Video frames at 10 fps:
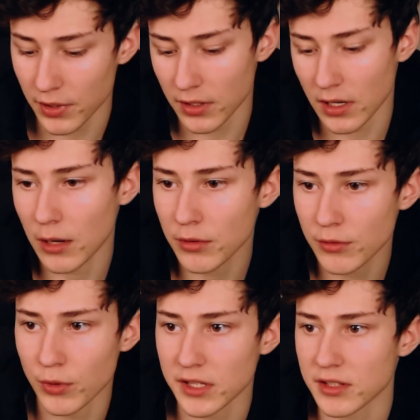but I
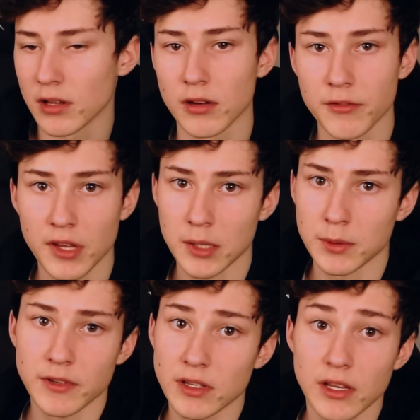won't waste a lot of time
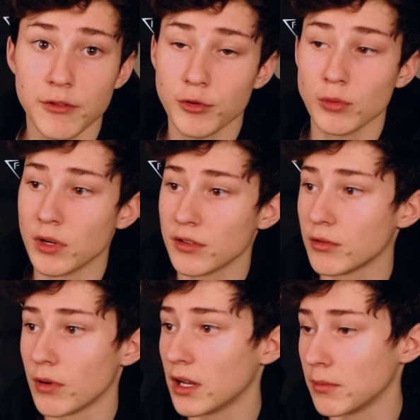with it. If you want
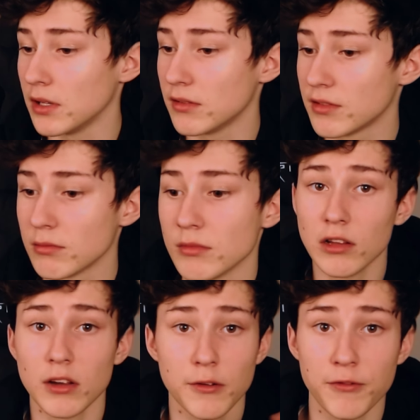to animate a
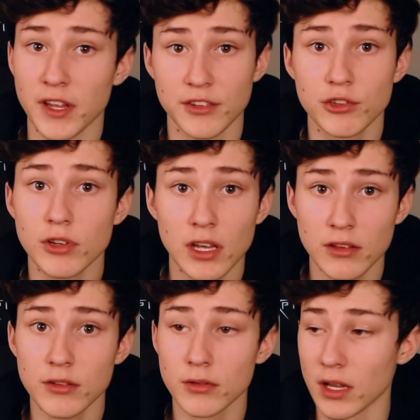lot of things, you
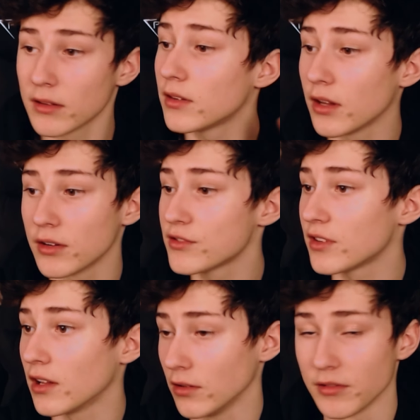can do that.
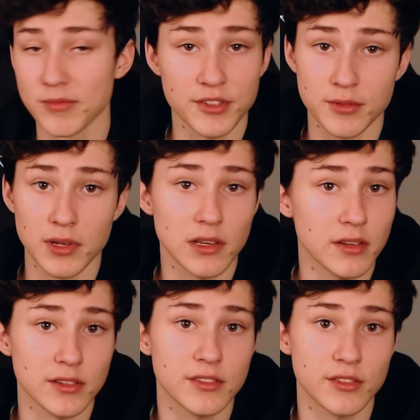There's a lot of
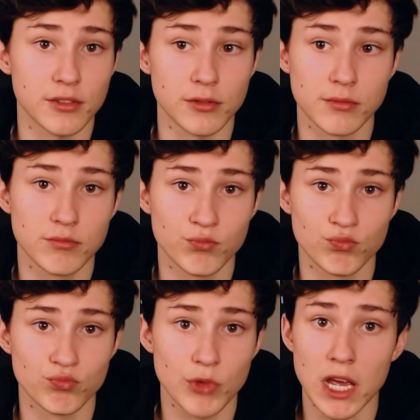possibilities to
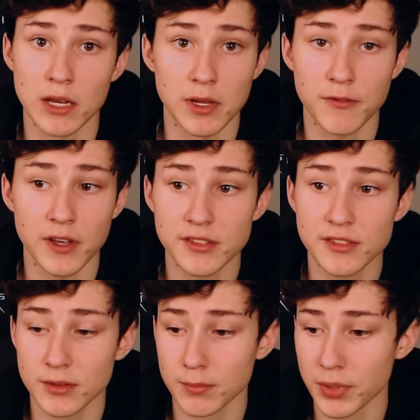animate
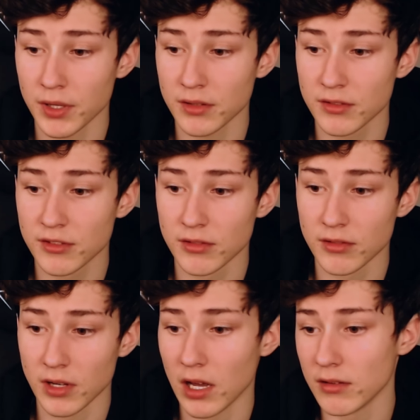things, but
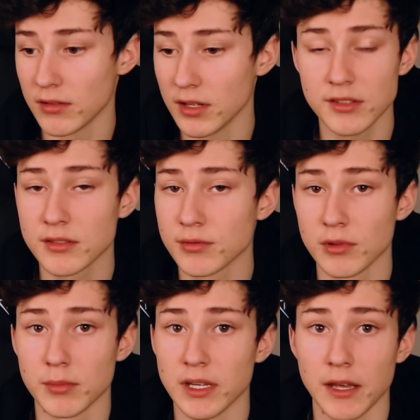this
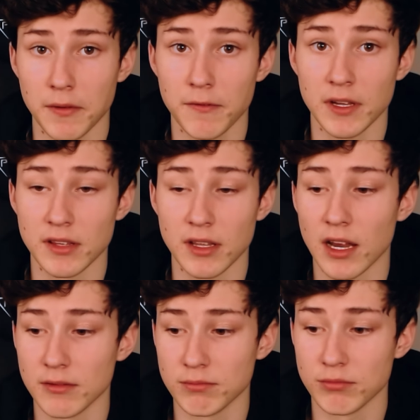will be everything that
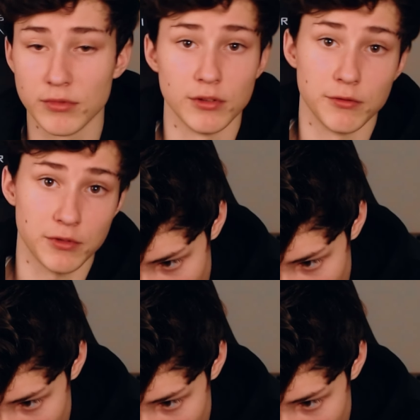I do.